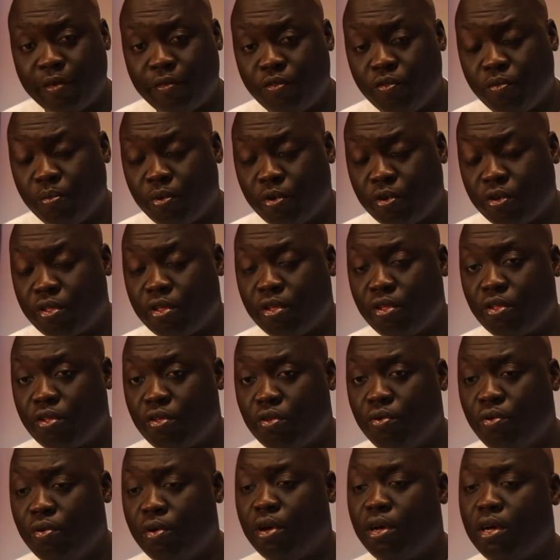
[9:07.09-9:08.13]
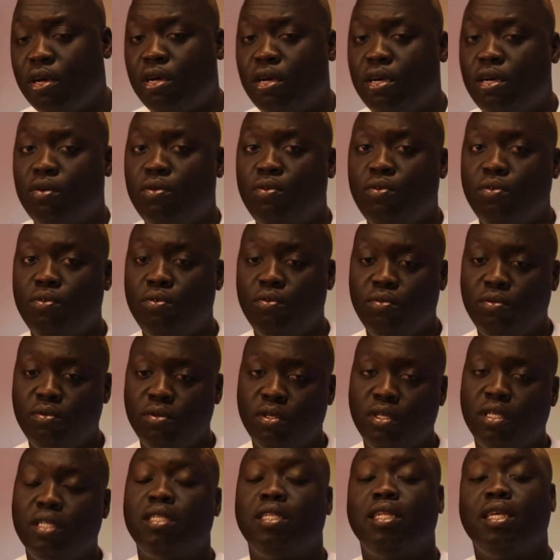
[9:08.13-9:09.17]
quite a few persons
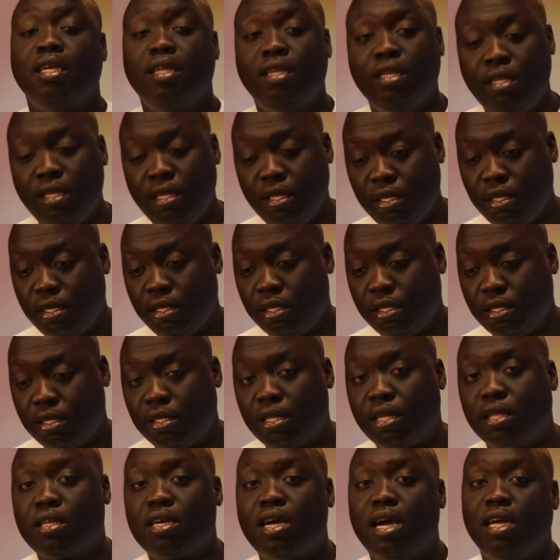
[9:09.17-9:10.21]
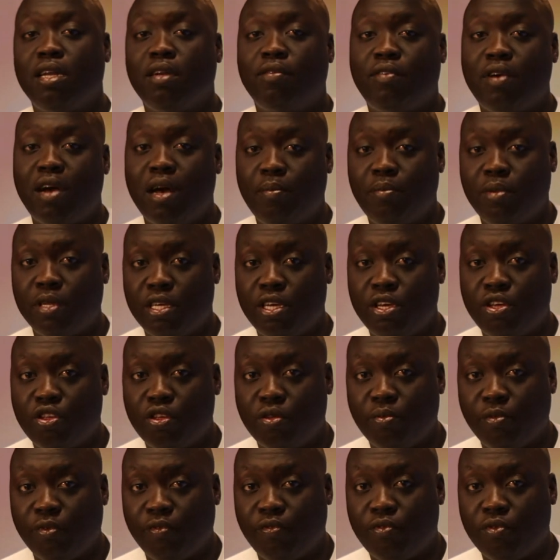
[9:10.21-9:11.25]
who did this kind of
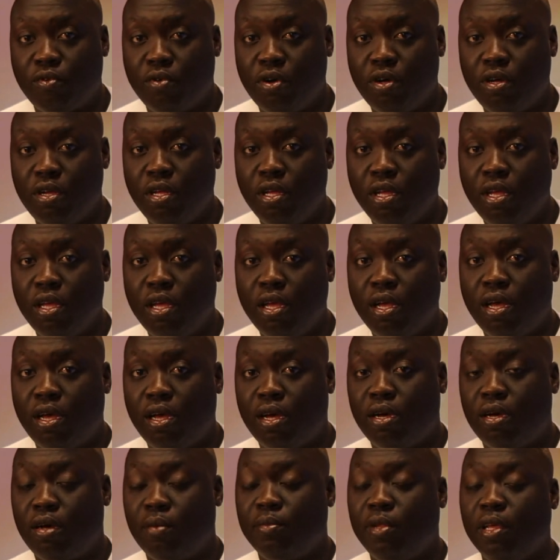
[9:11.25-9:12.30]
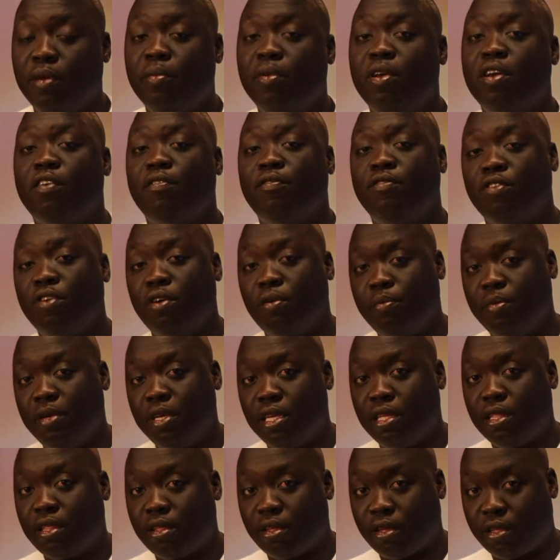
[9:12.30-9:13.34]
application before. They may have
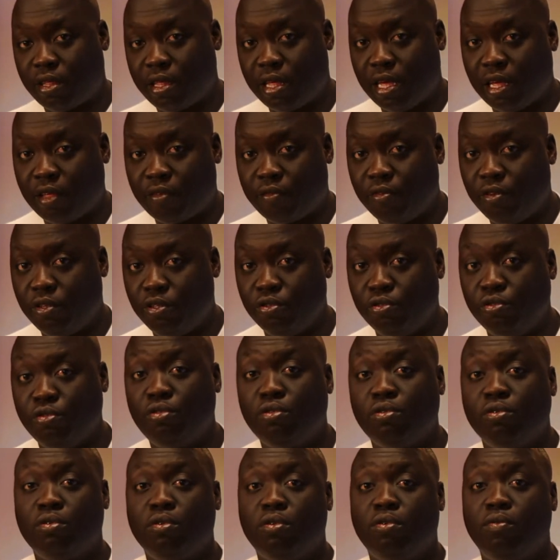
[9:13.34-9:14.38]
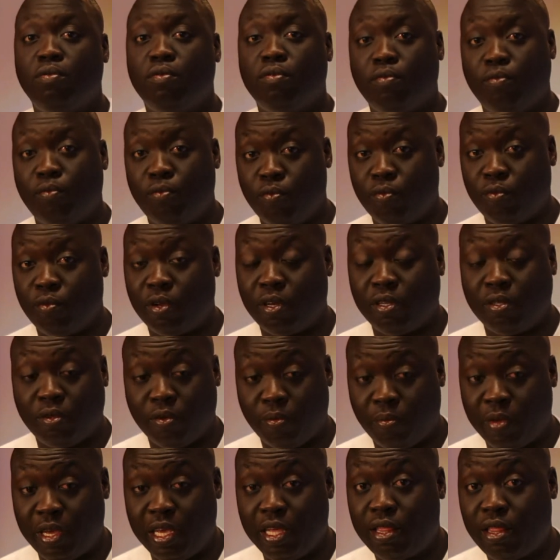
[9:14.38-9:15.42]
not been successful due to
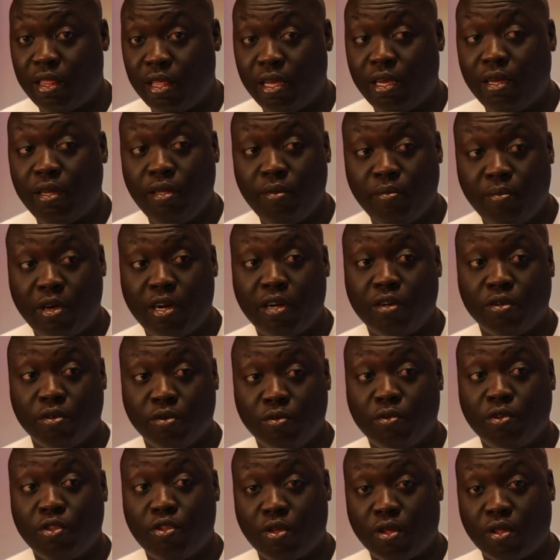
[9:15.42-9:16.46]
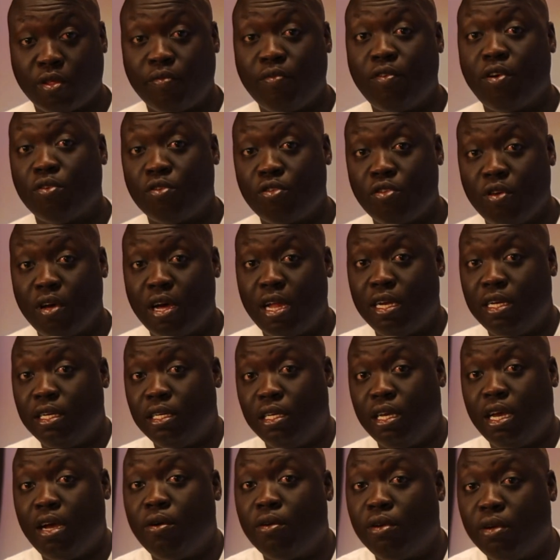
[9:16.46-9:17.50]
what the main thing, Mario, which is
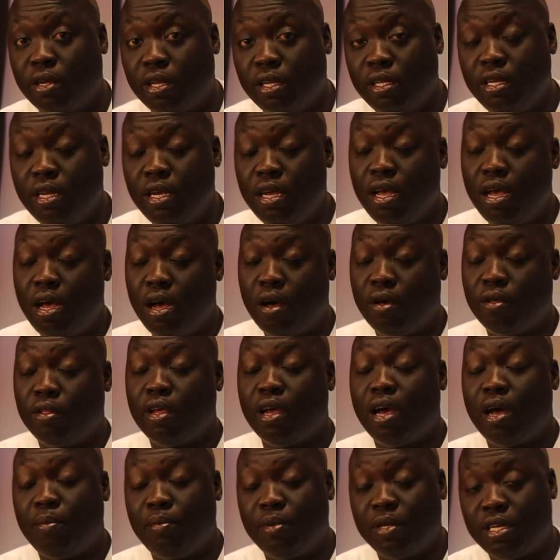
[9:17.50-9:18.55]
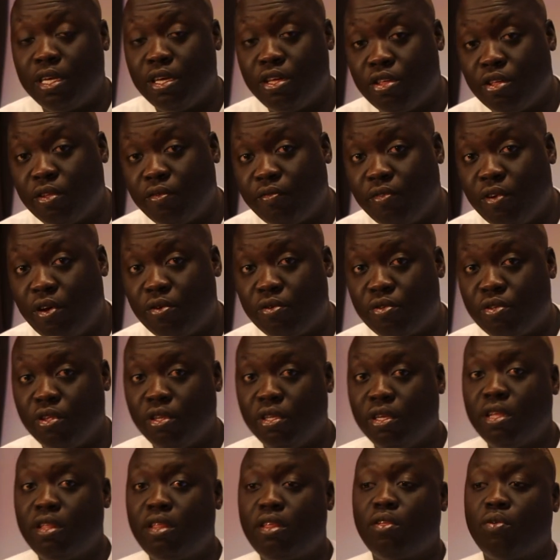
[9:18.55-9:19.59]
functionality, how the application
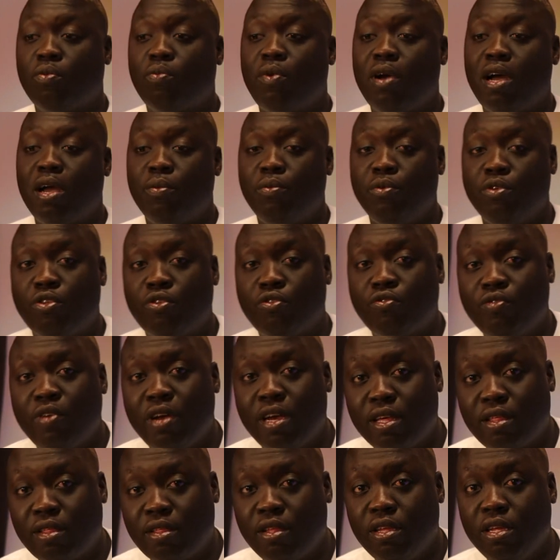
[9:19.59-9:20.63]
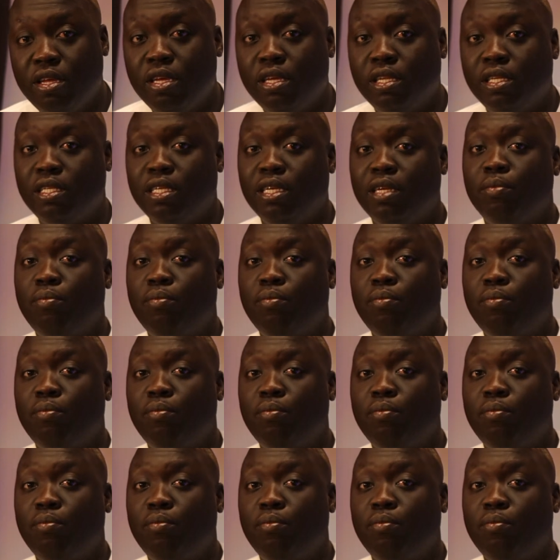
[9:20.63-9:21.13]
function. This is why we stress